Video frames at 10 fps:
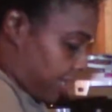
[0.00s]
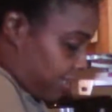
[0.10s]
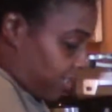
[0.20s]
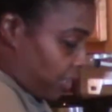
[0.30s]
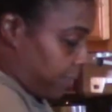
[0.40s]
it's
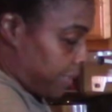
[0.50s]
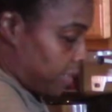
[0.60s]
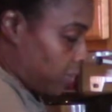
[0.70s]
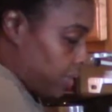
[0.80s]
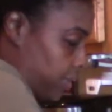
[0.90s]
going to be
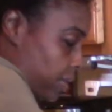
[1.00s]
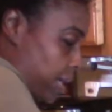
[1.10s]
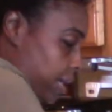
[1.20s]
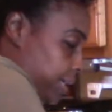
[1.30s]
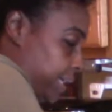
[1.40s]
so good,
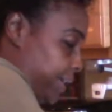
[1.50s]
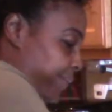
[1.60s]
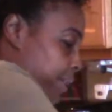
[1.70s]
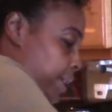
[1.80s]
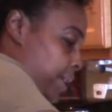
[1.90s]
guys.
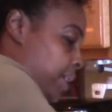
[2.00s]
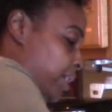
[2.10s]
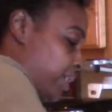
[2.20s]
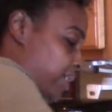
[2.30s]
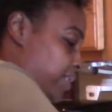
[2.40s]

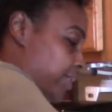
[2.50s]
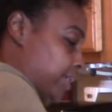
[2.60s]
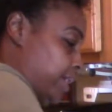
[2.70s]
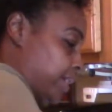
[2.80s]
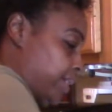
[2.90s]
Let me see.
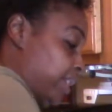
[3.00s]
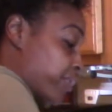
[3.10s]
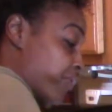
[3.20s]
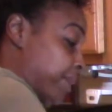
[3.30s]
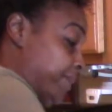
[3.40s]
I think your
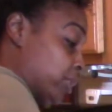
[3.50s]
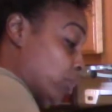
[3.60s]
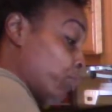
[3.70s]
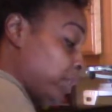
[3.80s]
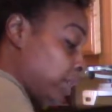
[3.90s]
family's going to
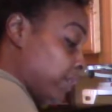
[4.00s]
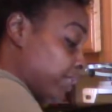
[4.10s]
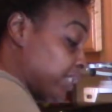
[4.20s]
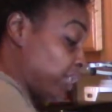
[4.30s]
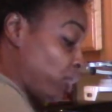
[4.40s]
really love
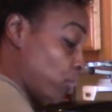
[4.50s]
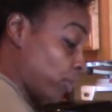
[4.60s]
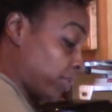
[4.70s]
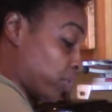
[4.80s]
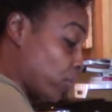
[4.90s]
this. And you know what
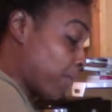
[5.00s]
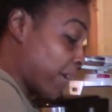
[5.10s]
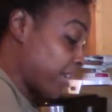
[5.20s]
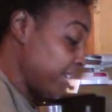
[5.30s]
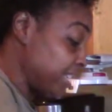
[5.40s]
the cool part
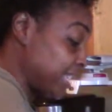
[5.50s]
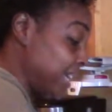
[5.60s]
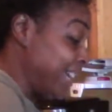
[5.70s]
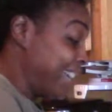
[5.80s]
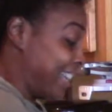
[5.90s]
is?
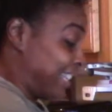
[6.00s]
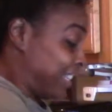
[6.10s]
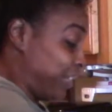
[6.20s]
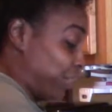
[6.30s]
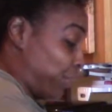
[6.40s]
You
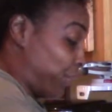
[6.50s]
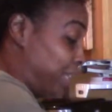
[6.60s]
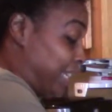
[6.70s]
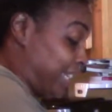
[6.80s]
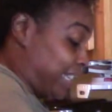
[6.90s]

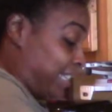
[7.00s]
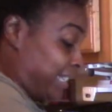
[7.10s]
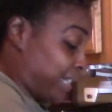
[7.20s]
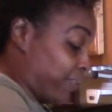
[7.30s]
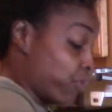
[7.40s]
know,
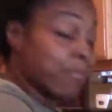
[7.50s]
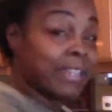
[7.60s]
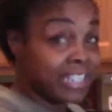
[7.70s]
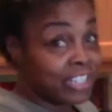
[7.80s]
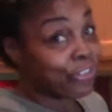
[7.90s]
if you make
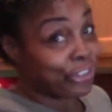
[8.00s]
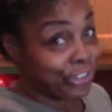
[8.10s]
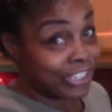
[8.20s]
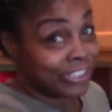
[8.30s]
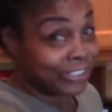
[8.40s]
these for your
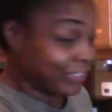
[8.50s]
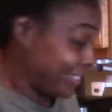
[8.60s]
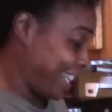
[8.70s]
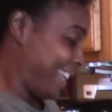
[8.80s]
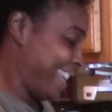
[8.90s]
kiddos
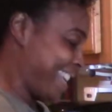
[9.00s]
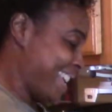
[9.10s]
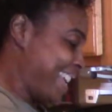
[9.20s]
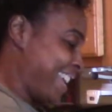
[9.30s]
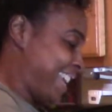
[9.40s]

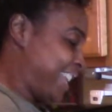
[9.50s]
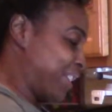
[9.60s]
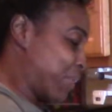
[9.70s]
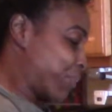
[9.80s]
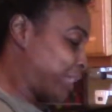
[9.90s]
and they
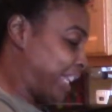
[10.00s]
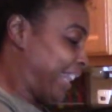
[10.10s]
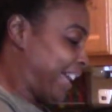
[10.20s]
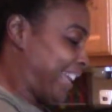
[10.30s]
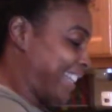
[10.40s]
don't really
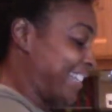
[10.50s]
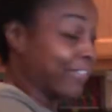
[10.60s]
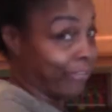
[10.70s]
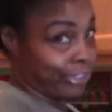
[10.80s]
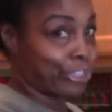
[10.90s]
like
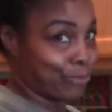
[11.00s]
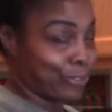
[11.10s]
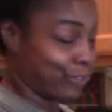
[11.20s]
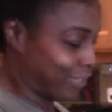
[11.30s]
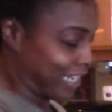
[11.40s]

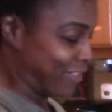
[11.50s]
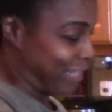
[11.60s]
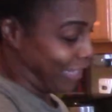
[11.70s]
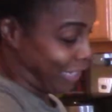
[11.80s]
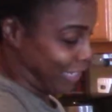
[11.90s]
vegetables, like a
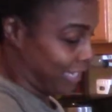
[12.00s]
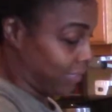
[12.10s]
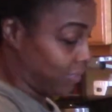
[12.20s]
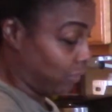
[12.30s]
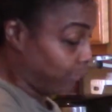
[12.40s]
lot of kids
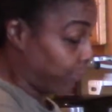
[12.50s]
don't,